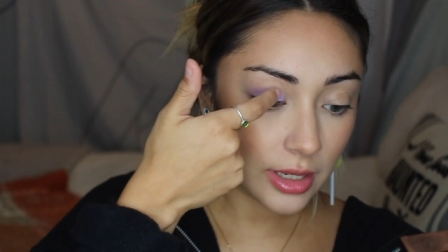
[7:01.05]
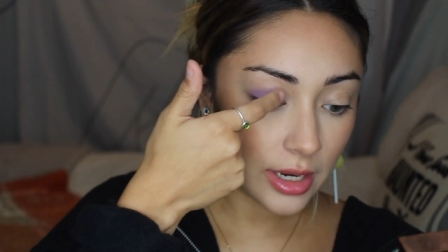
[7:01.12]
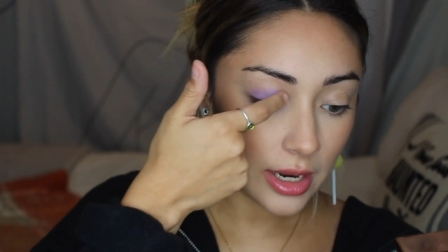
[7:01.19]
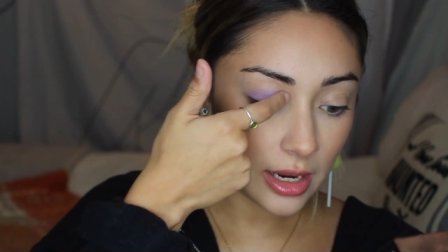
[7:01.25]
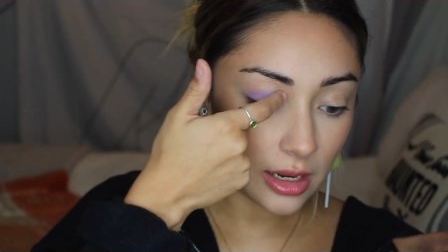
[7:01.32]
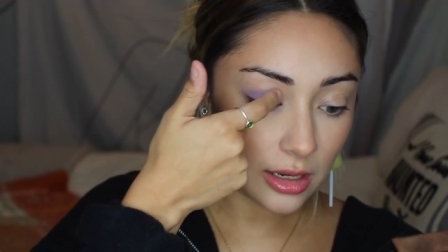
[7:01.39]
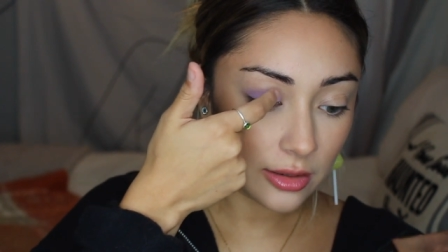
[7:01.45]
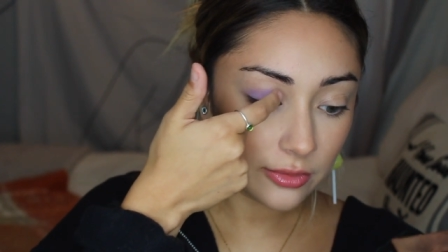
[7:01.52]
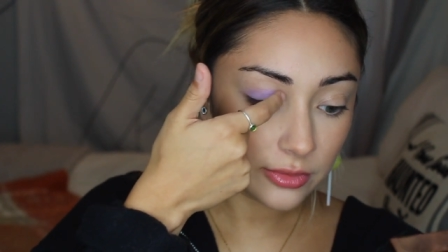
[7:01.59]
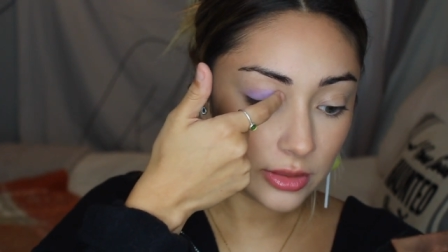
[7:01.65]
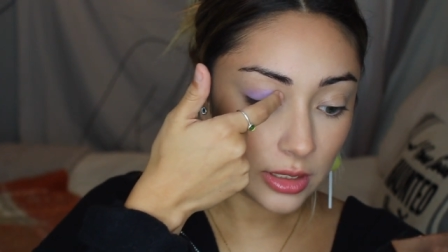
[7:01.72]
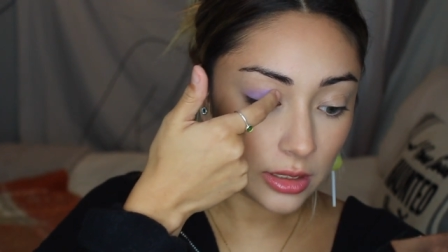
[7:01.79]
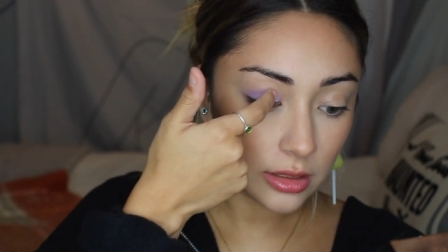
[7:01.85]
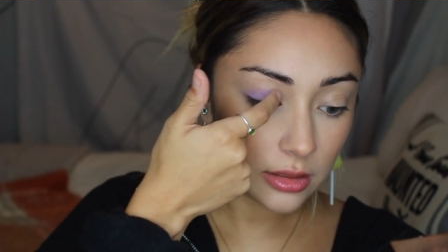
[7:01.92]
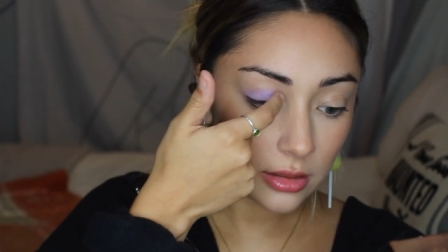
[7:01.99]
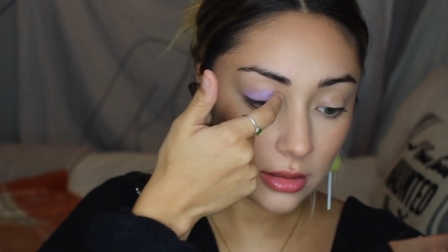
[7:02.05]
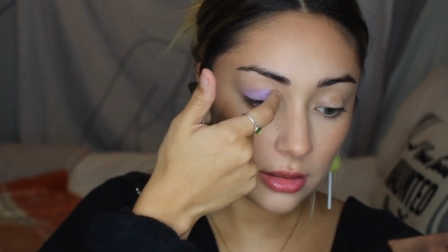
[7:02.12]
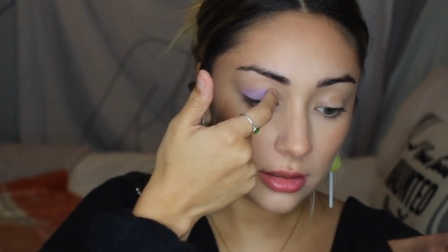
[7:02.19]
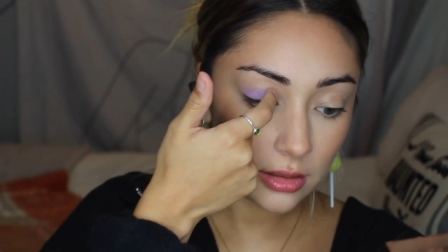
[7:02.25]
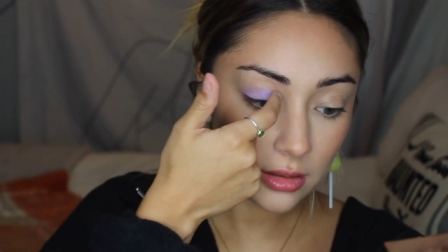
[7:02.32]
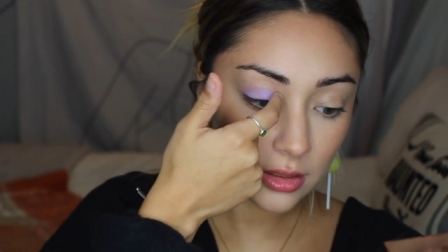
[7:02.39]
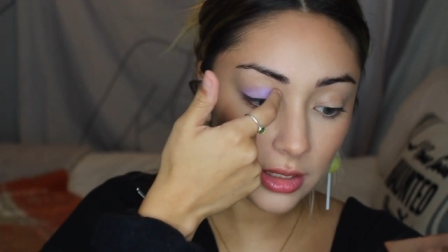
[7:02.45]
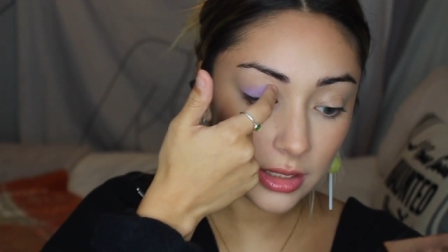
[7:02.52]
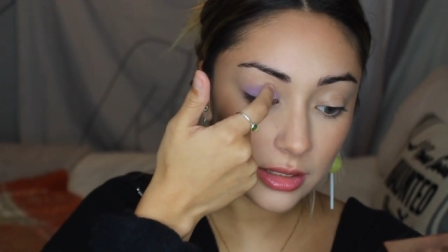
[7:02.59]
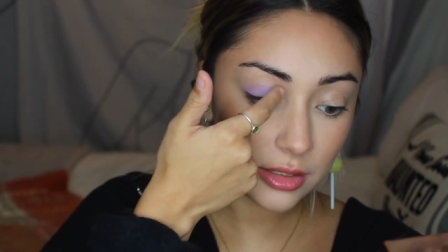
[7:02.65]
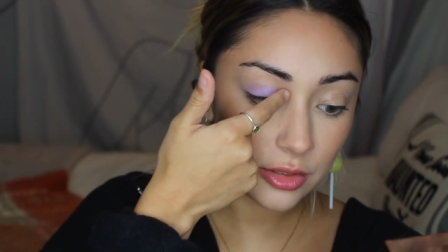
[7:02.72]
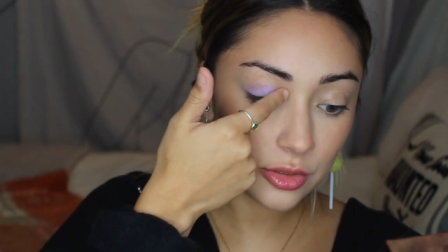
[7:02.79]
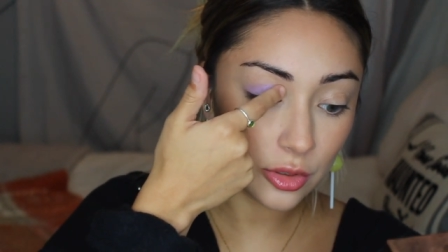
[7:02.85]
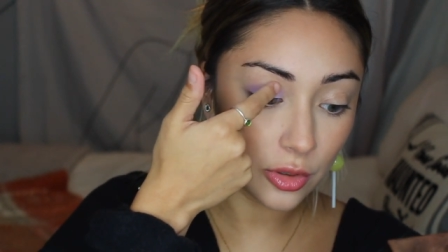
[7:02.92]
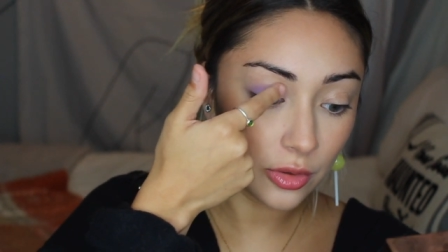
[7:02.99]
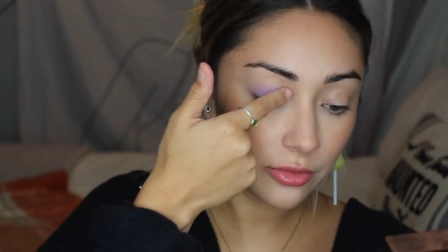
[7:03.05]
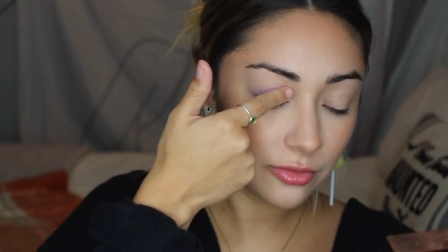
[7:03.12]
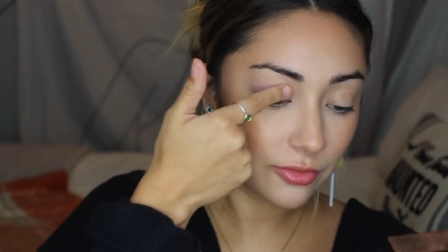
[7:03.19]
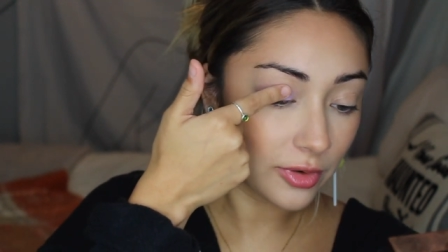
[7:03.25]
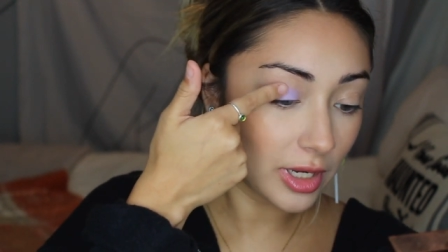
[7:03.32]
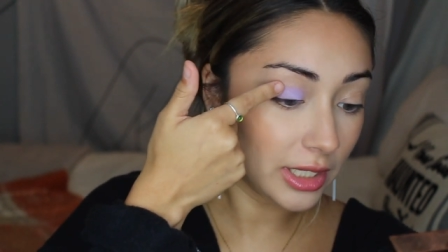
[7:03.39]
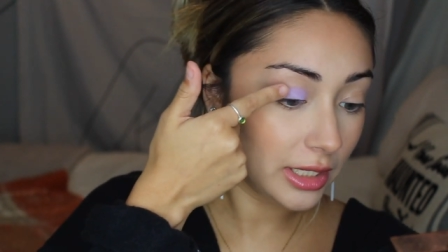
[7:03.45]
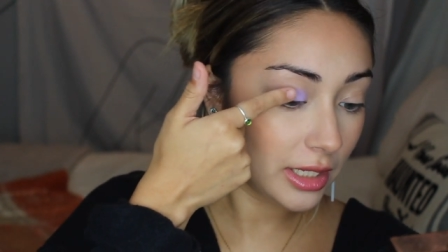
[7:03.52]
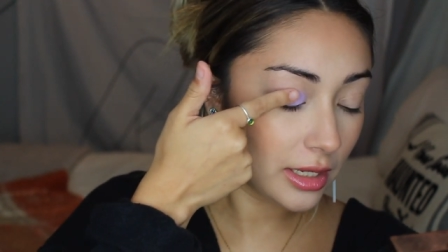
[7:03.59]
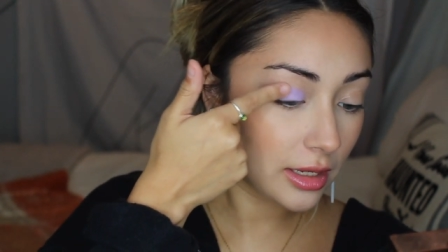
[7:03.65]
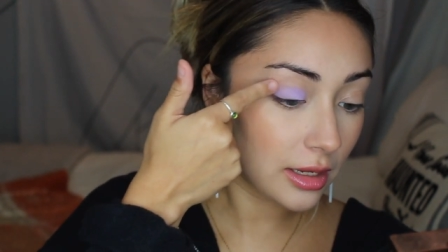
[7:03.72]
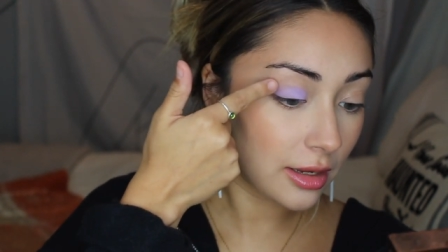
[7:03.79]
I have, like, it's so funny.